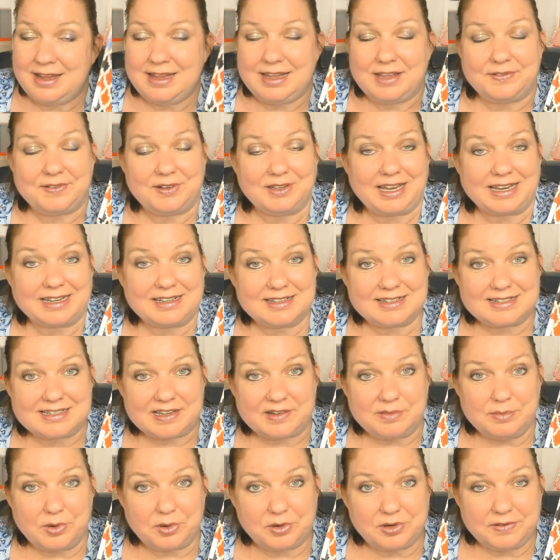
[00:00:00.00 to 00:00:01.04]
If you'd like to see
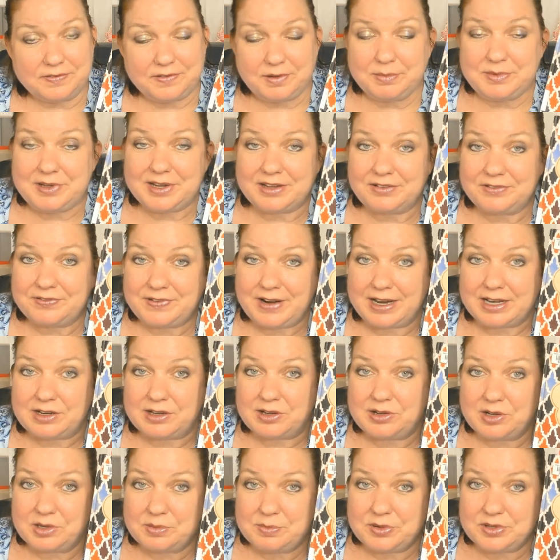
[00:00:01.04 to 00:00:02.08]
more of them, you can find
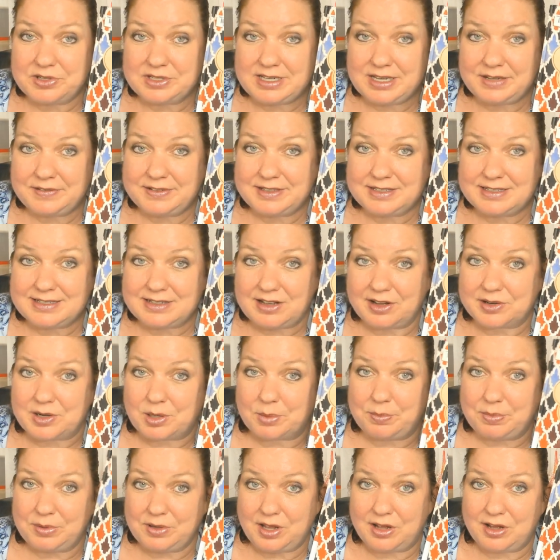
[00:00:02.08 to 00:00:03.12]
Cookbook Divas on our
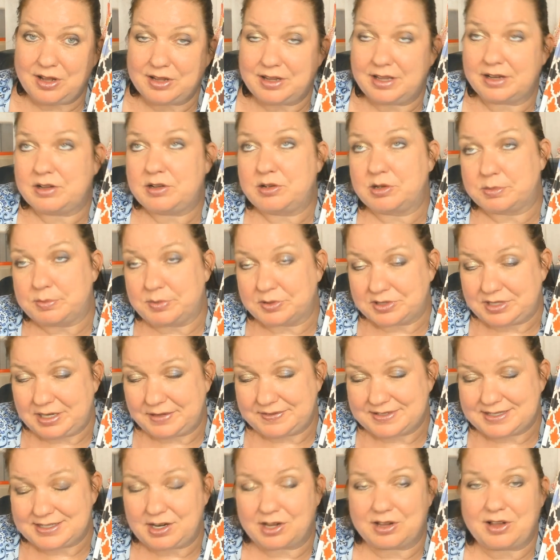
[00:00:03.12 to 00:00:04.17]
blog at cookbook
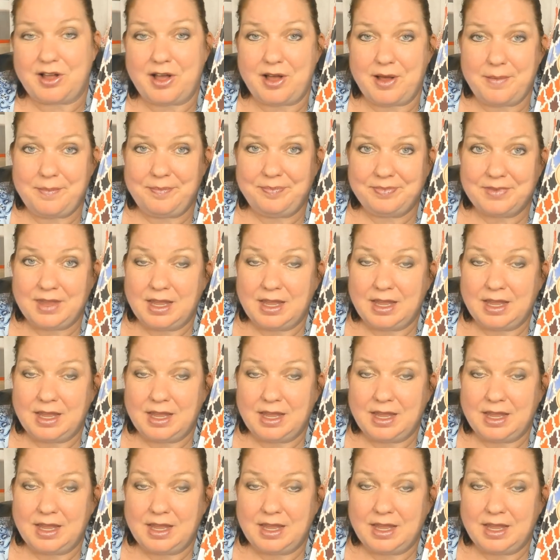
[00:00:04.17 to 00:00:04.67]
divas dot com.